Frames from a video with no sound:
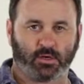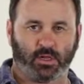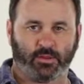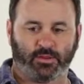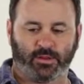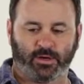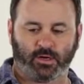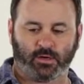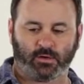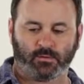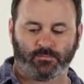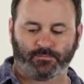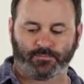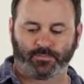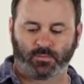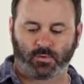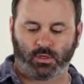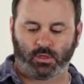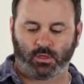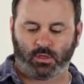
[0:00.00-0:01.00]
on there,
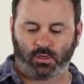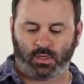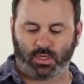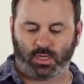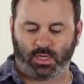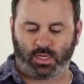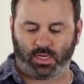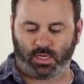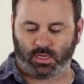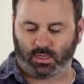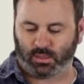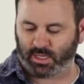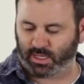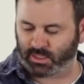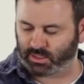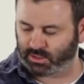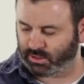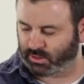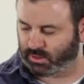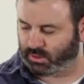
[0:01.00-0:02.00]
and
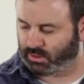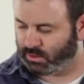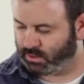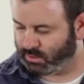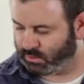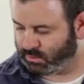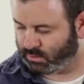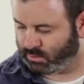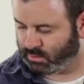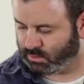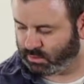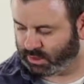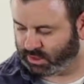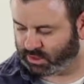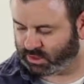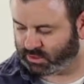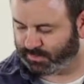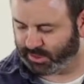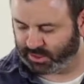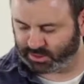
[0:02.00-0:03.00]
the
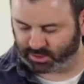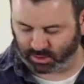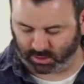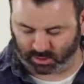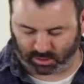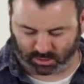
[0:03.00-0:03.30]
spacer